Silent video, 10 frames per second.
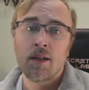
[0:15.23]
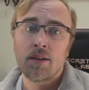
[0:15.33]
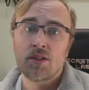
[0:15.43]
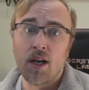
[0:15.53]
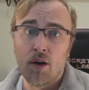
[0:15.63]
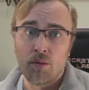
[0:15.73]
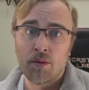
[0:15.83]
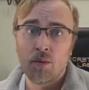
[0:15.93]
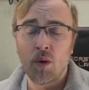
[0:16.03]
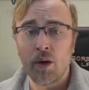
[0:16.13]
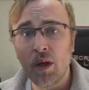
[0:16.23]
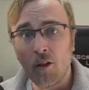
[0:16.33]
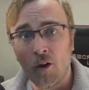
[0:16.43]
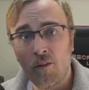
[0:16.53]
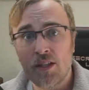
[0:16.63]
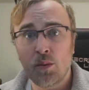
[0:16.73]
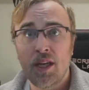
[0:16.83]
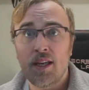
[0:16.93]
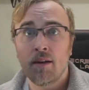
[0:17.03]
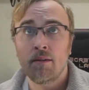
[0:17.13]
So, what did we learn this
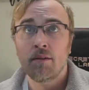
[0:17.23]
week?